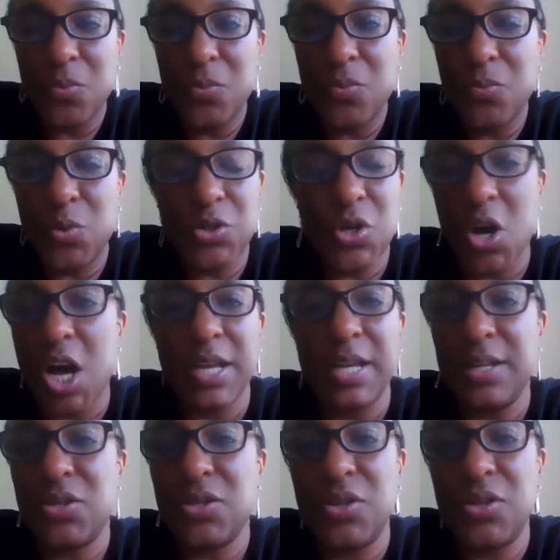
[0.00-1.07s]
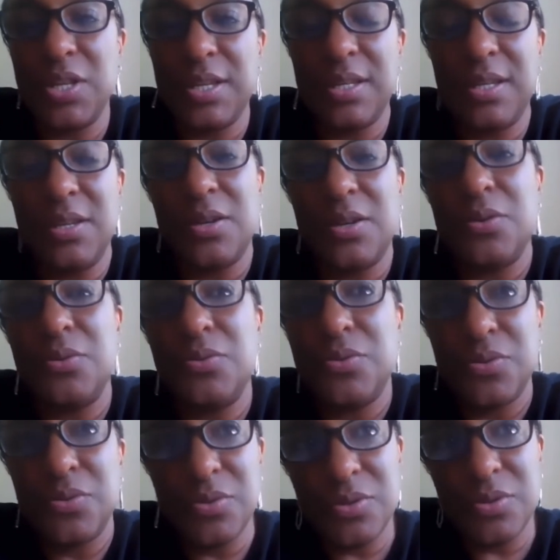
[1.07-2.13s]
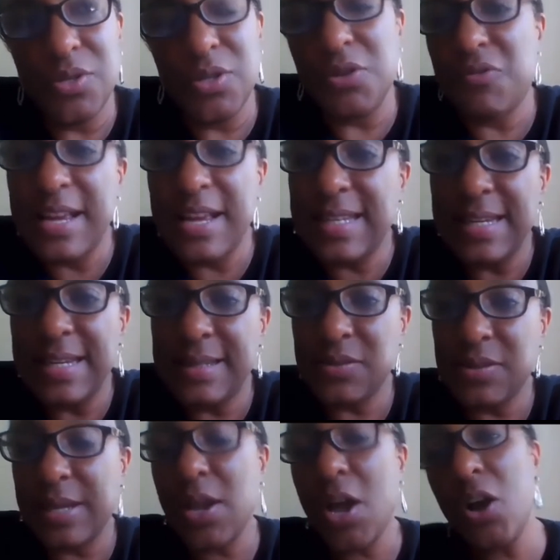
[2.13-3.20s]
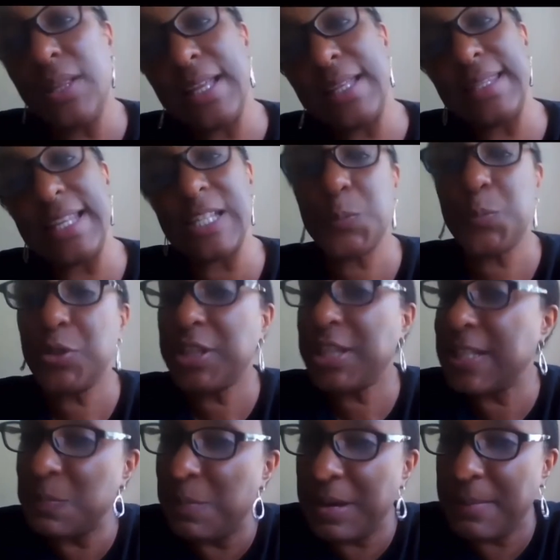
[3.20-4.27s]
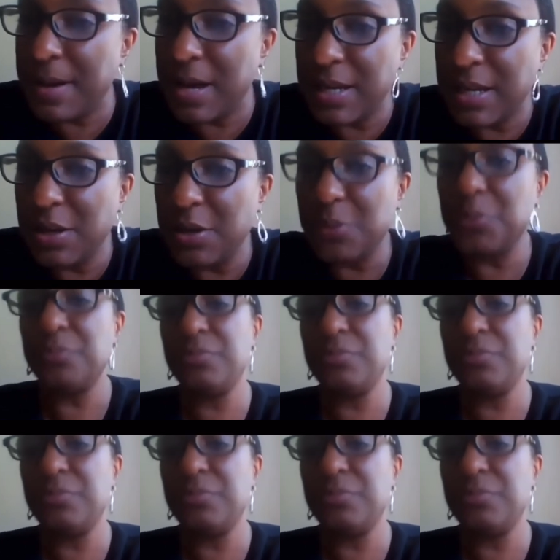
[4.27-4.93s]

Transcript: were talking to the residents. It's like, oh, let's put this bib on you,